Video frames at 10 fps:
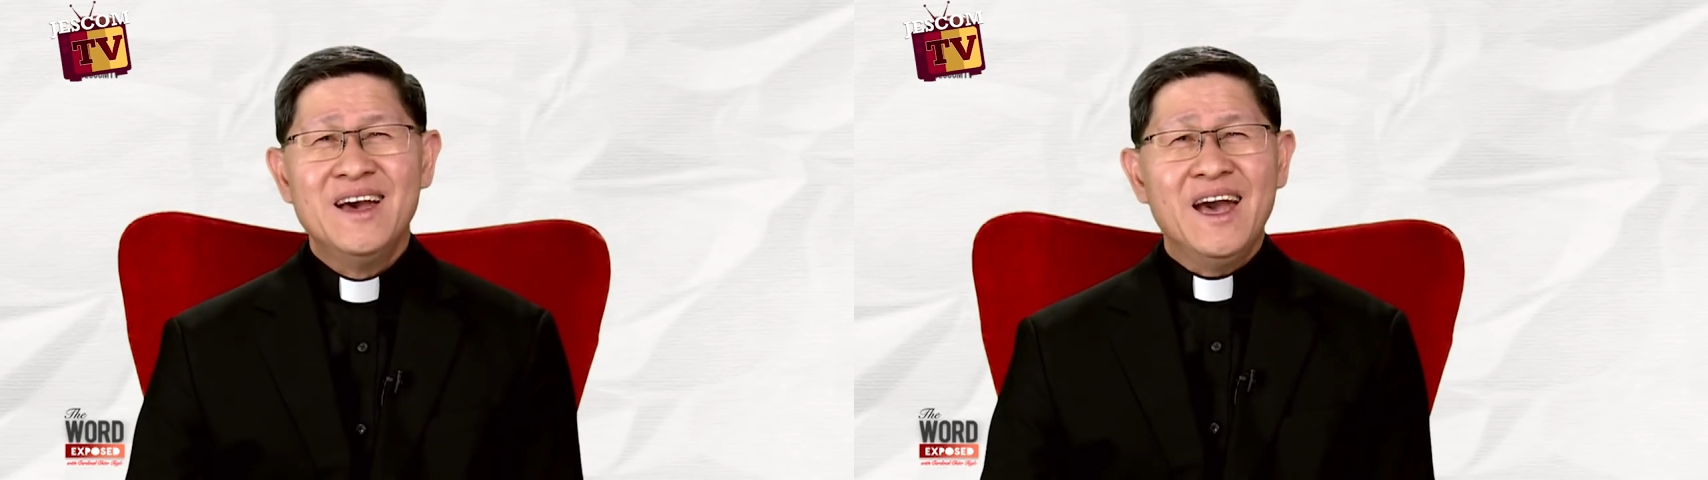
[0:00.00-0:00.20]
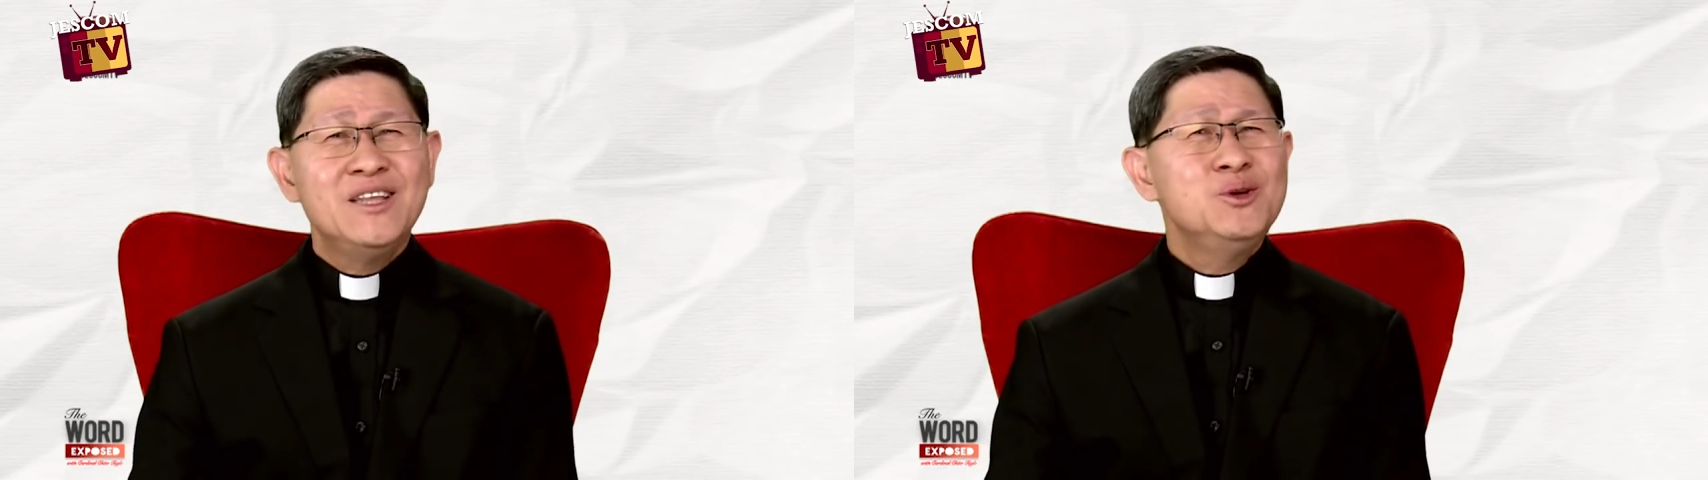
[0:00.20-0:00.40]

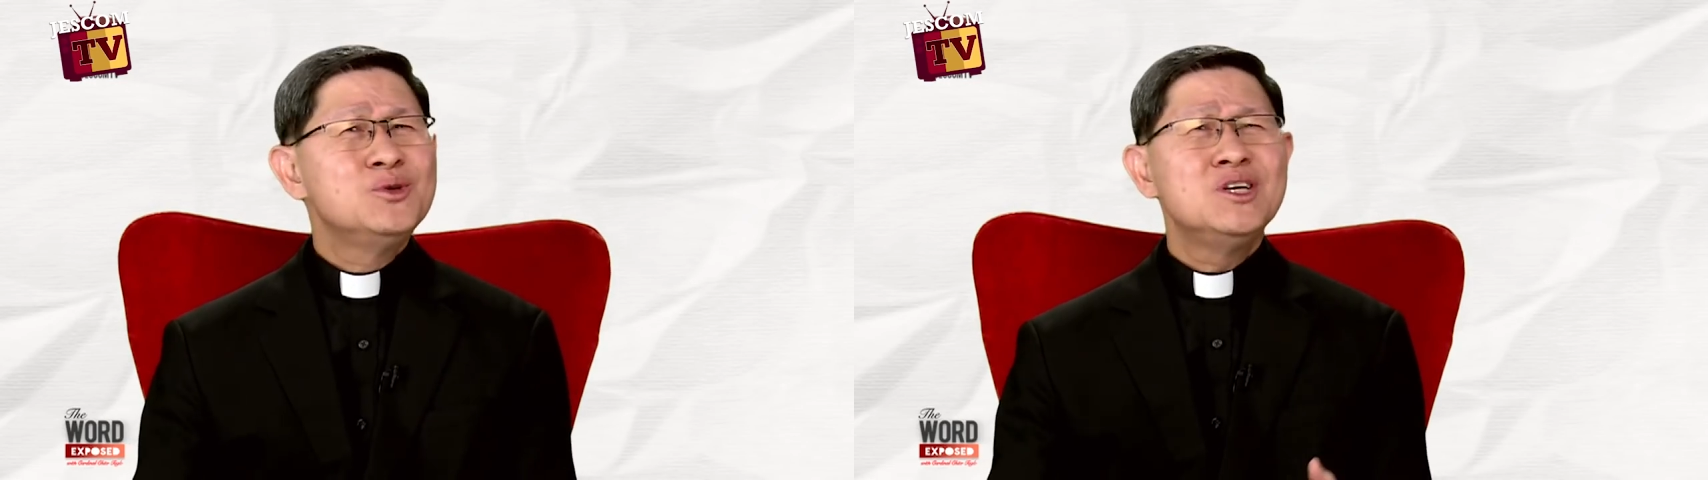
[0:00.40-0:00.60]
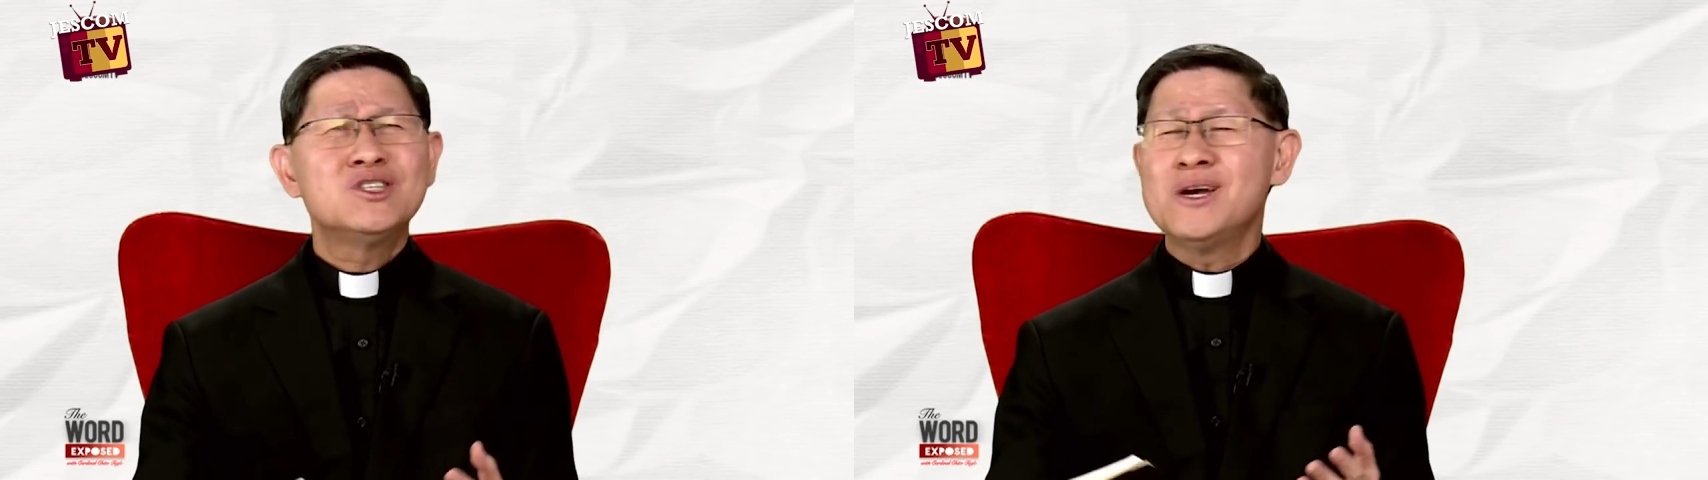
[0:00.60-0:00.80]
and you
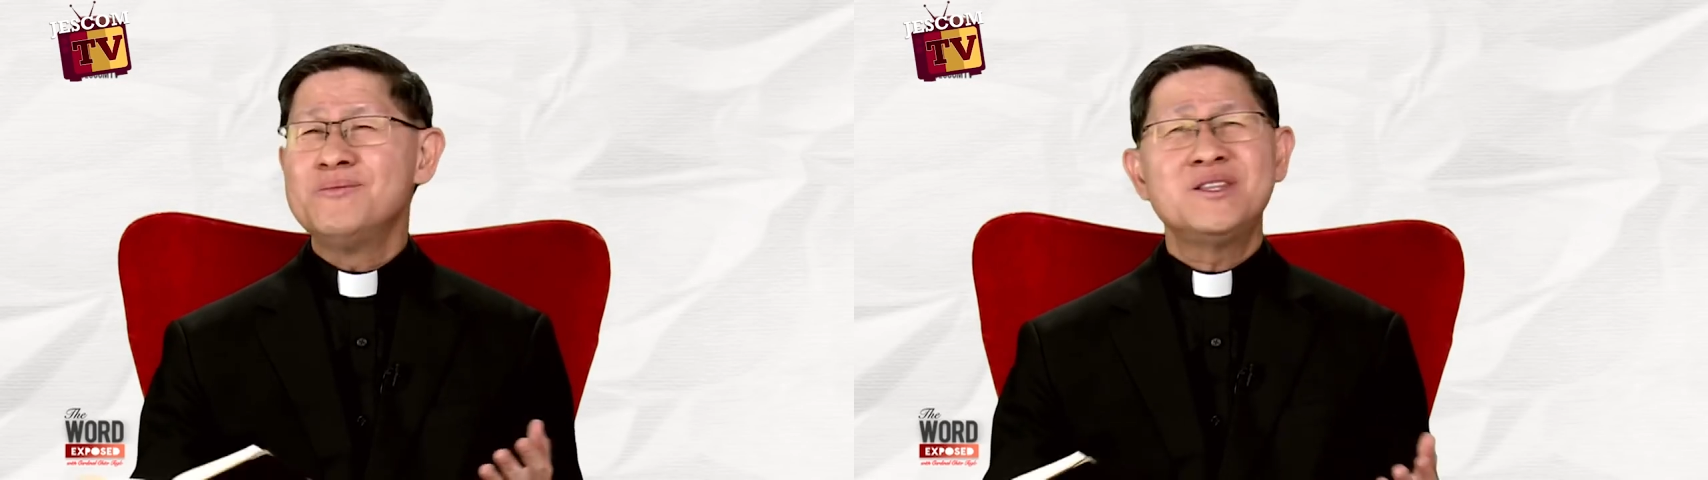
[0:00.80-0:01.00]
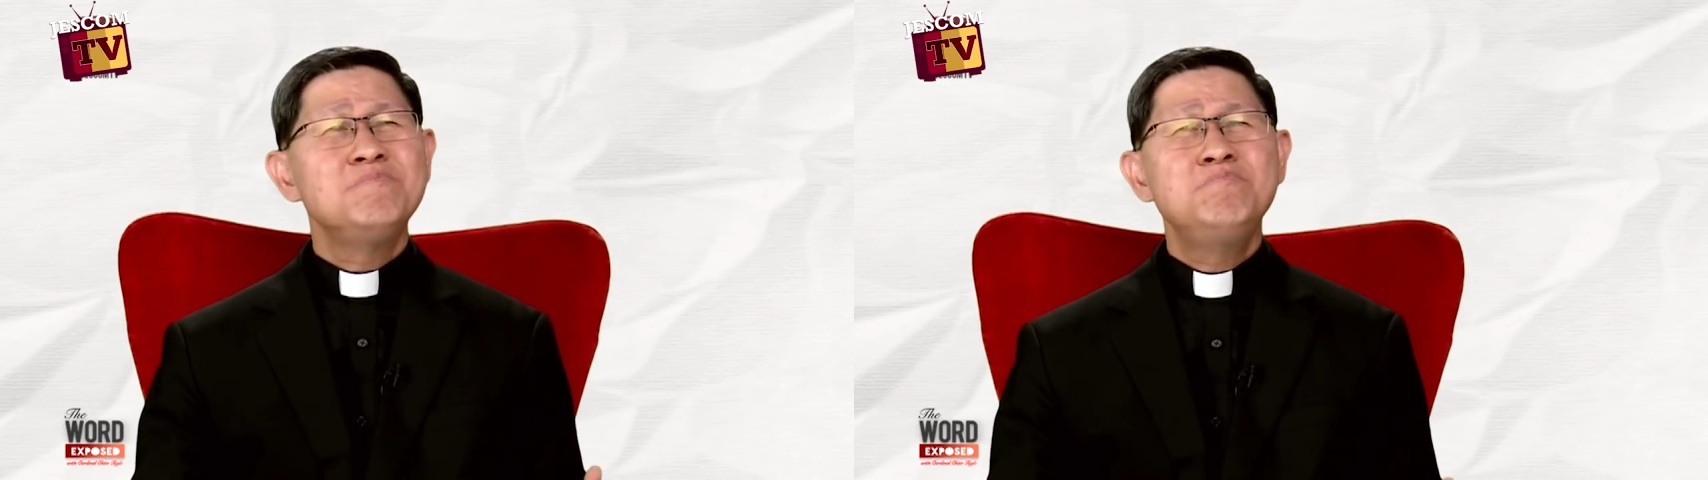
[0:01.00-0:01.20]
see
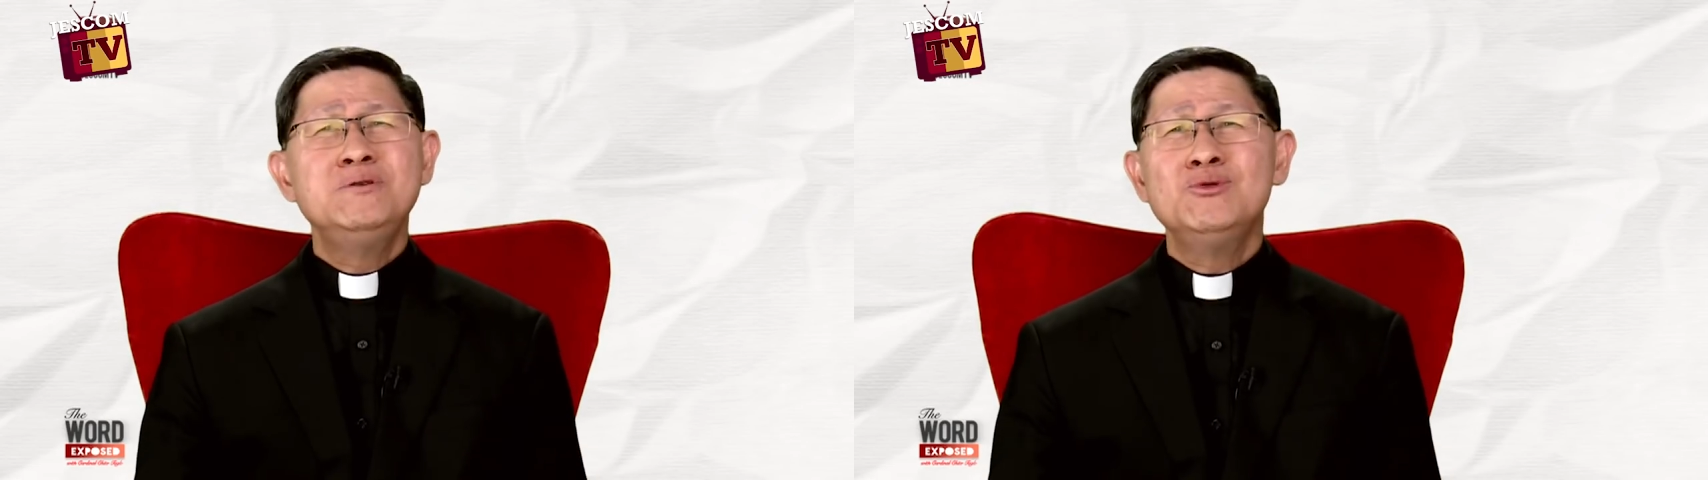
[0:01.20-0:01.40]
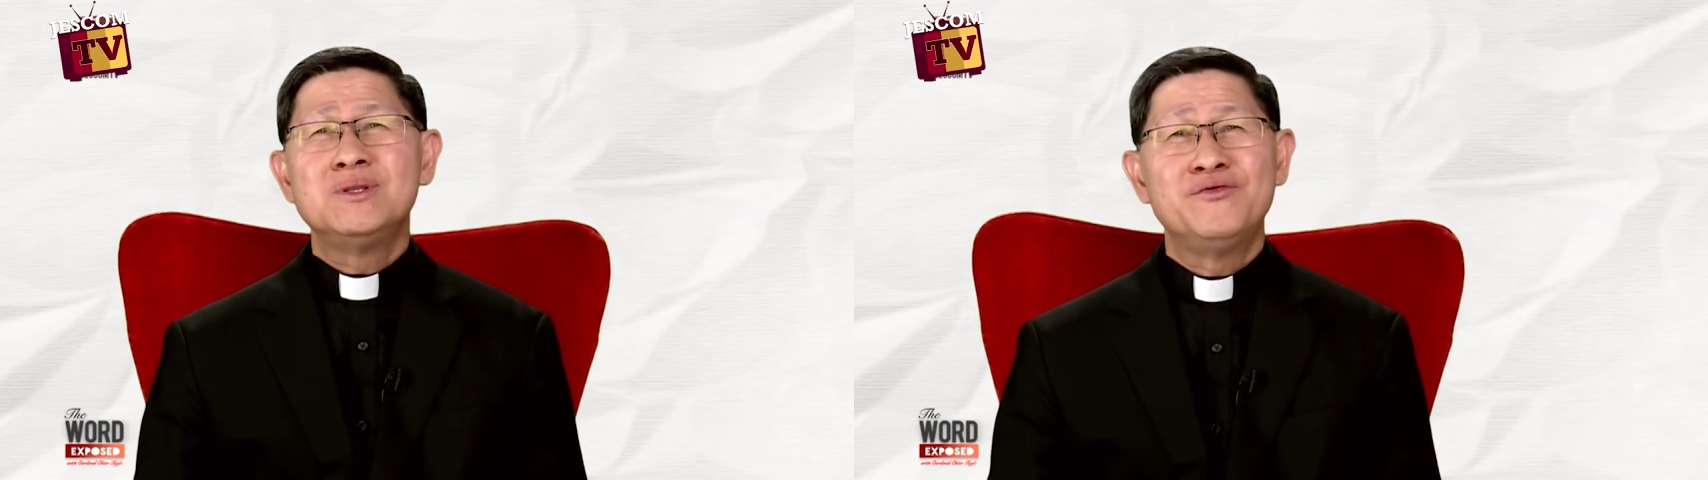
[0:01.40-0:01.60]
something
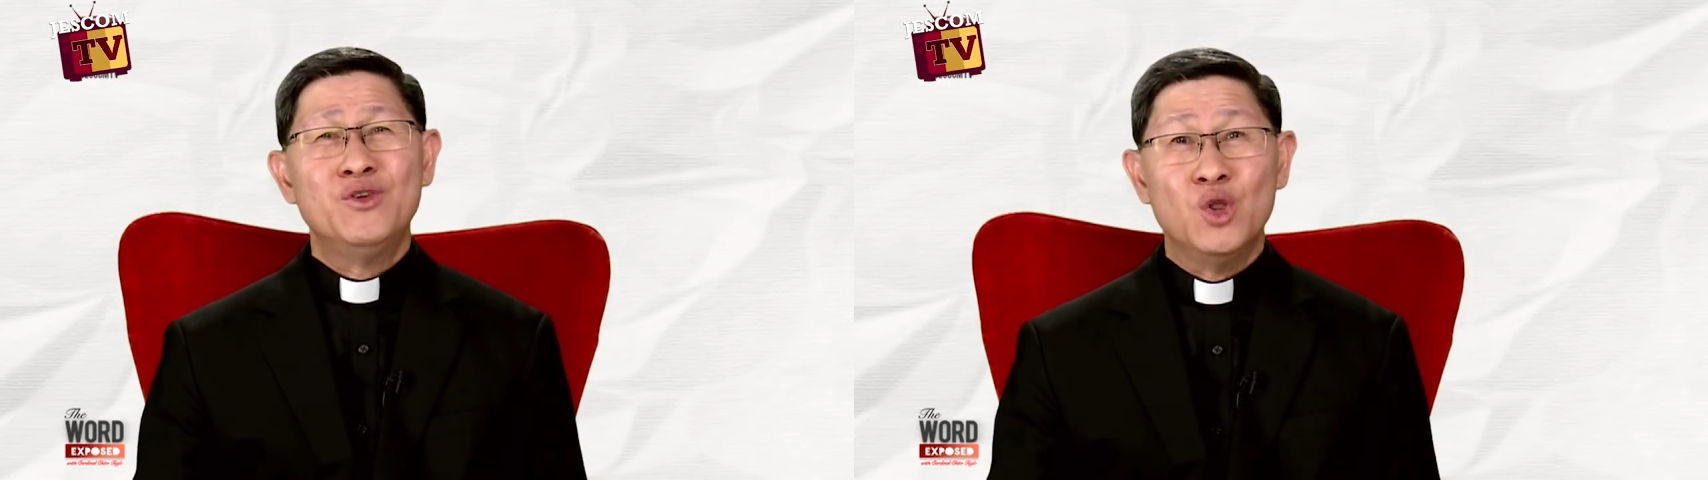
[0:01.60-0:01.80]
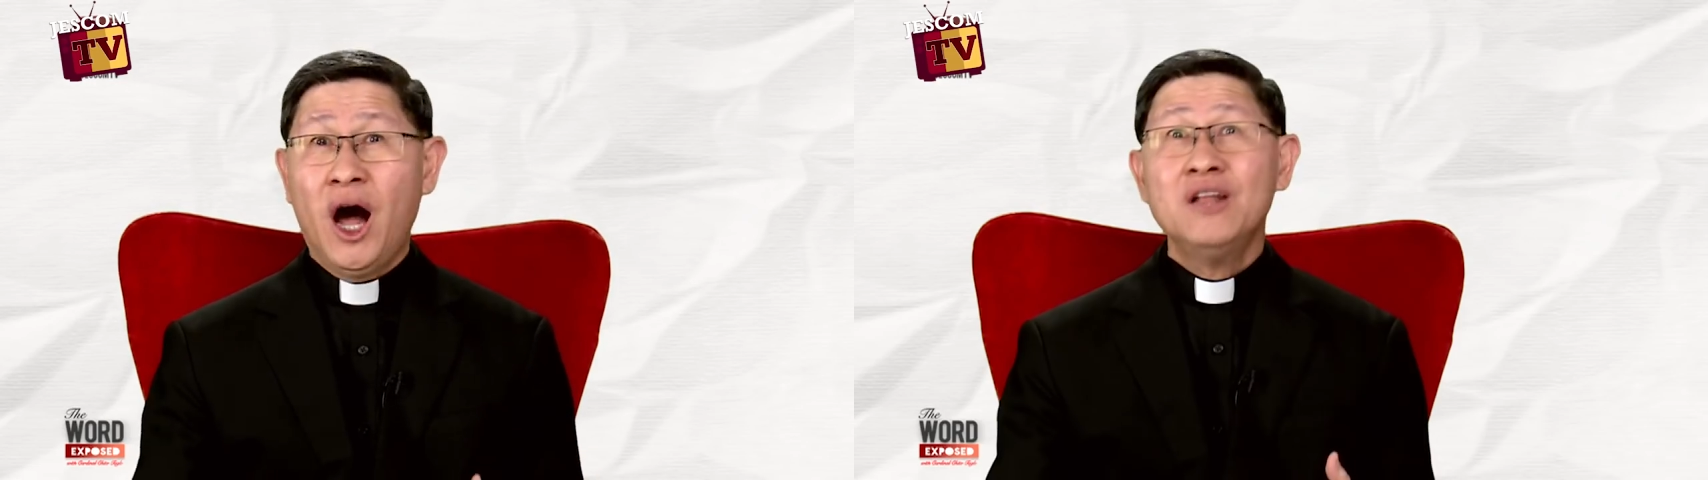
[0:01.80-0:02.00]
beautiful